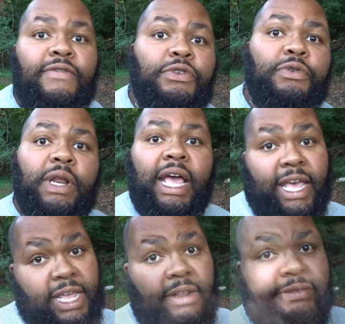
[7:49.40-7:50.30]
food
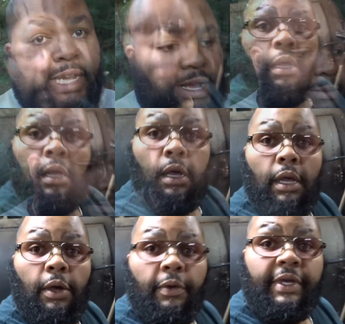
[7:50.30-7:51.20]
ahead of time.
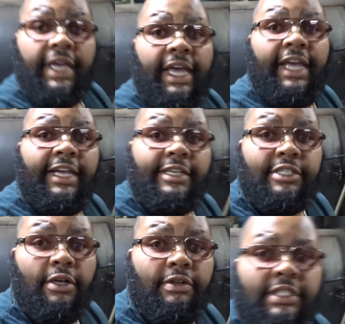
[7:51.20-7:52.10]
Okay,
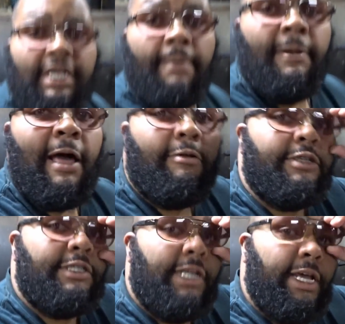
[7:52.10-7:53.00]
so it's a couple
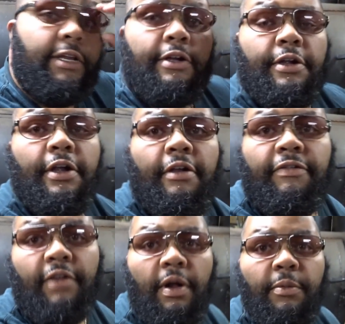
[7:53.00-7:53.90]
hours later
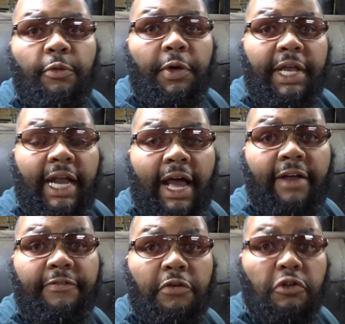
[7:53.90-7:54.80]
from when
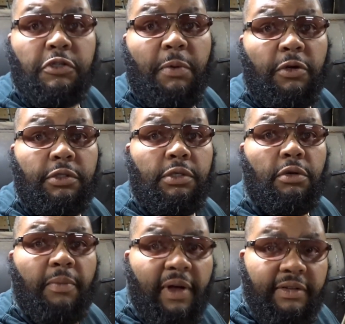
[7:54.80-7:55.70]
I first spoke to
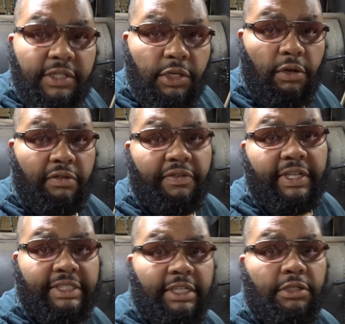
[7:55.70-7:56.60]
you about this whole
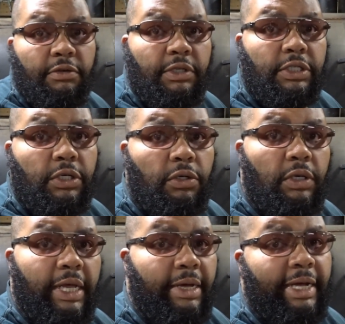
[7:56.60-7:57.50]
event and doing this
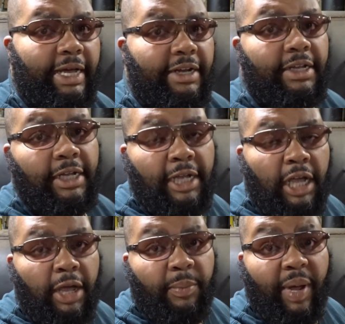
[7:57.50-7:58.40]
whole uh, kind of
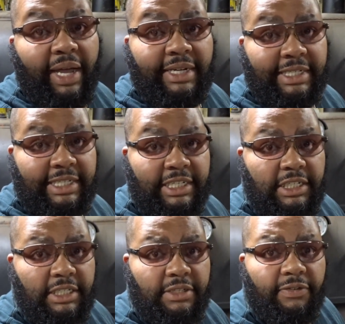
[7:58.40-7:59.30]
behind the
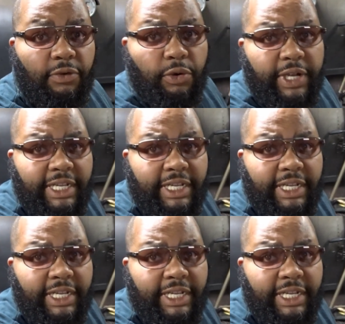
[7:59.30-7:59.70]
scenes for